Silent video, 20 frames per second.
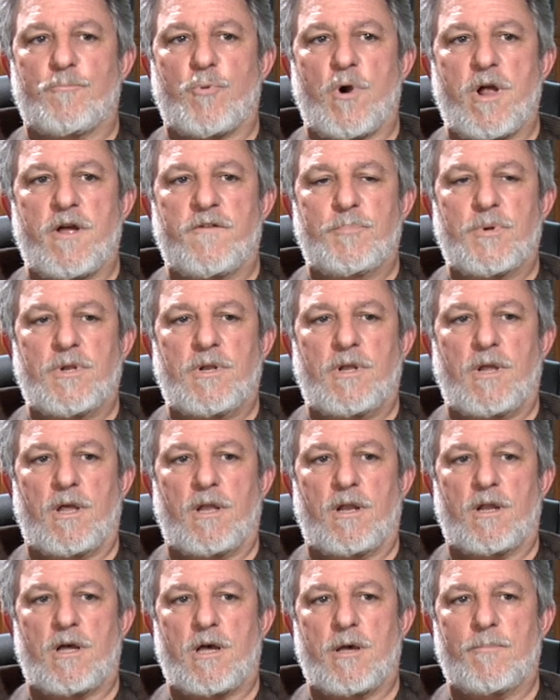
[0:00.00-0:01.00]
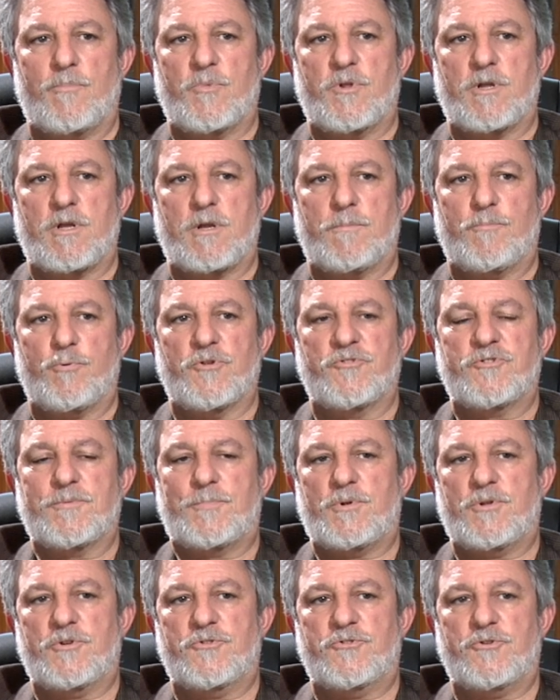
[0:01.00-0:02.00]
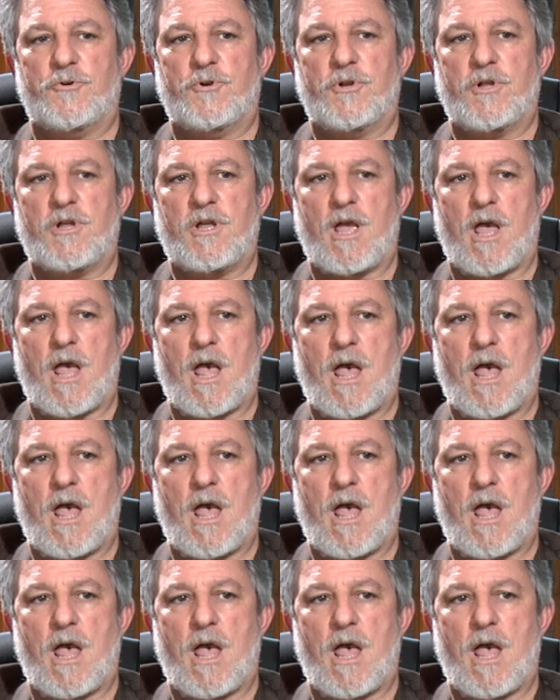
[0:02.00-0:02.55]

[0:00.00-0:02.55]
Branfman, and I'm the principal attorney